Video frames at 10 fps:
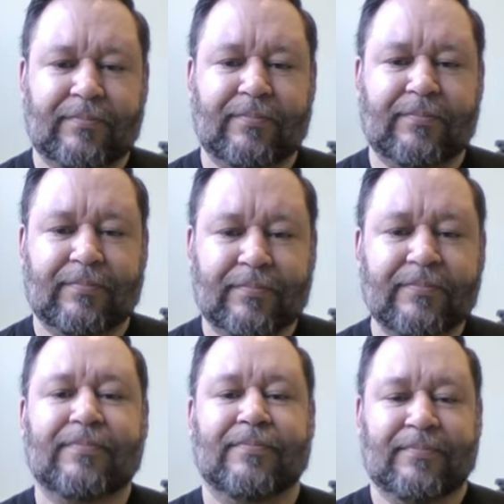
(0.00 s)

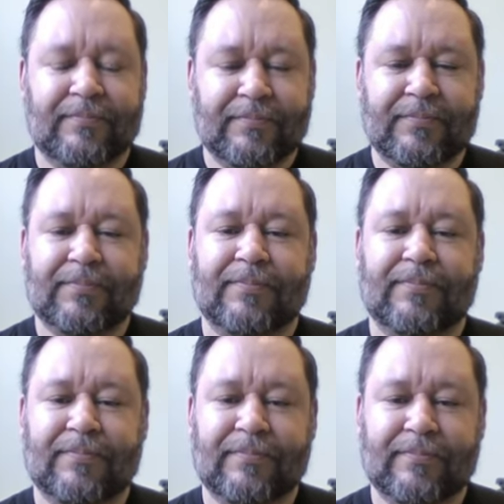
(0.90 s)

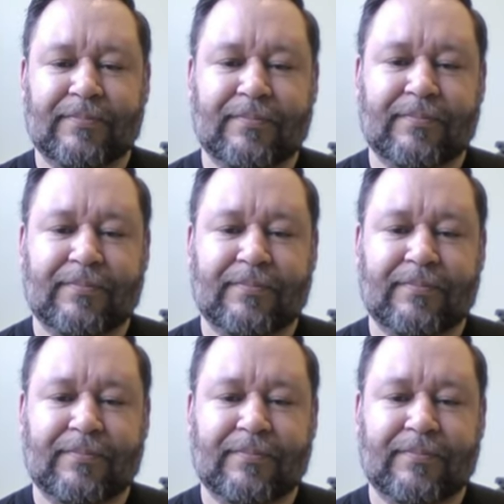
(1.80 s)
This person isn't speaking.